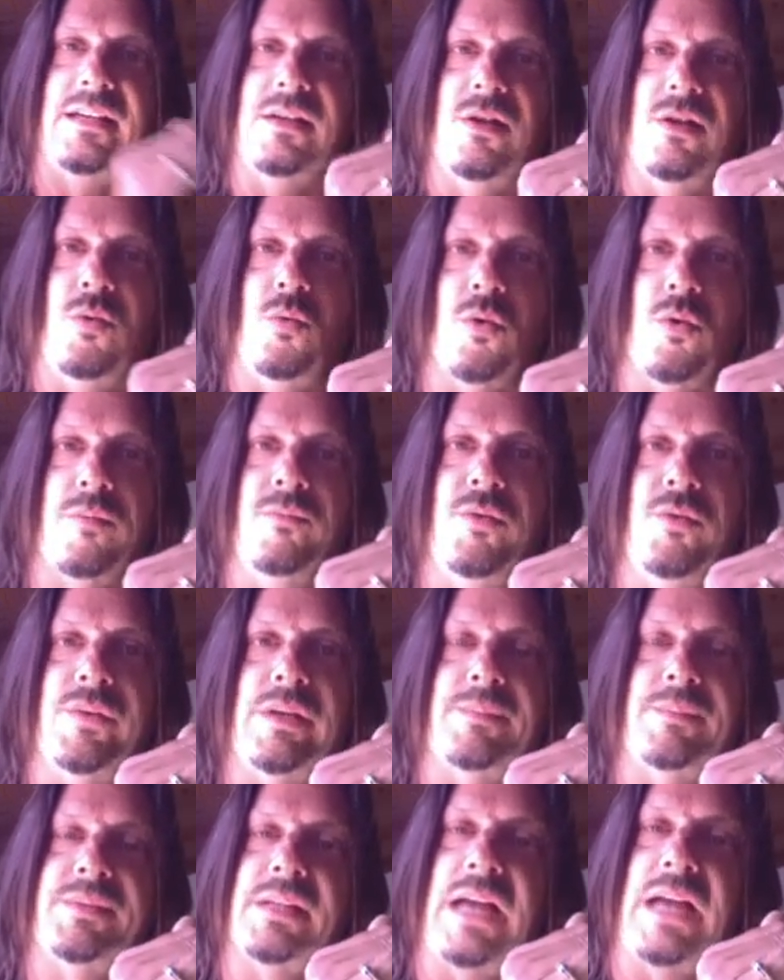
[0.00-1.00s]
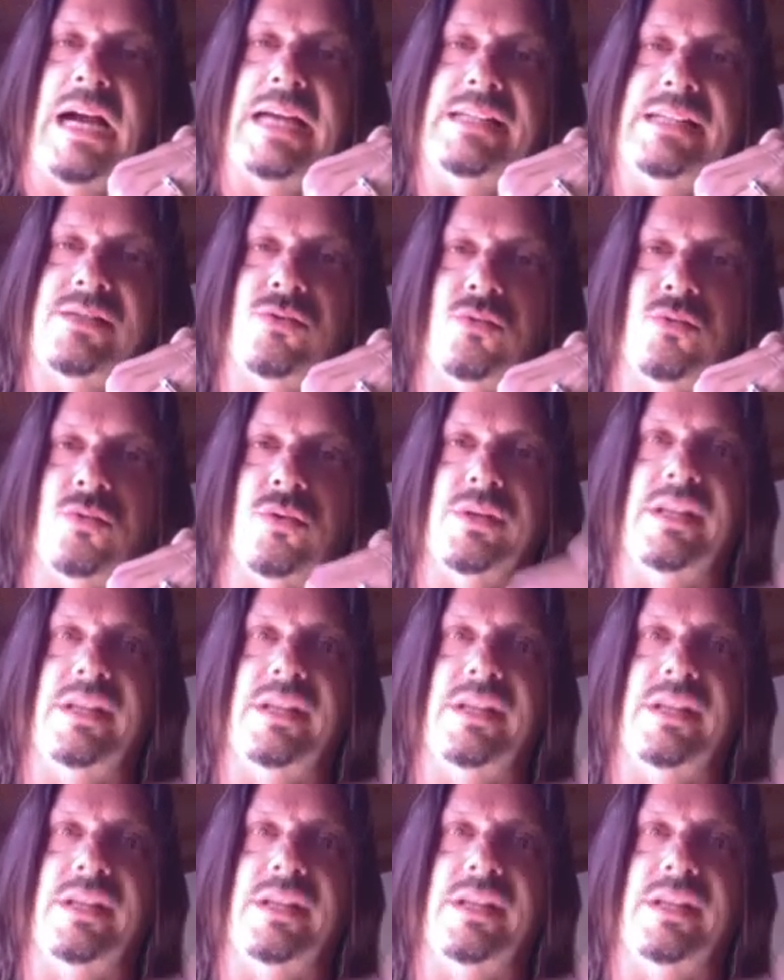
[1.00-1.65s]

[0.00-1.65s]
thing you know, we're moving up to the high school.